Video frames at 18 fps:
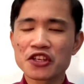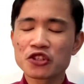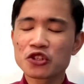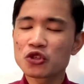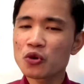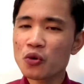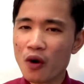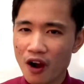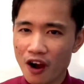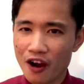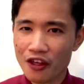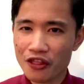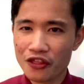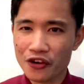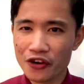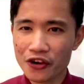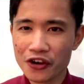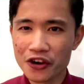to
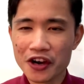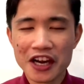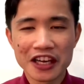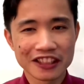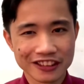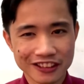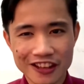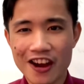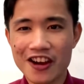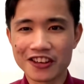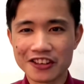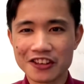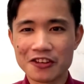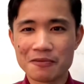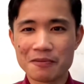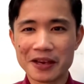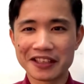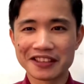other
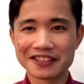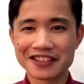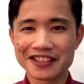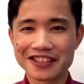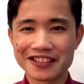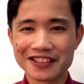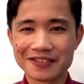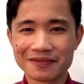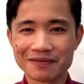documents.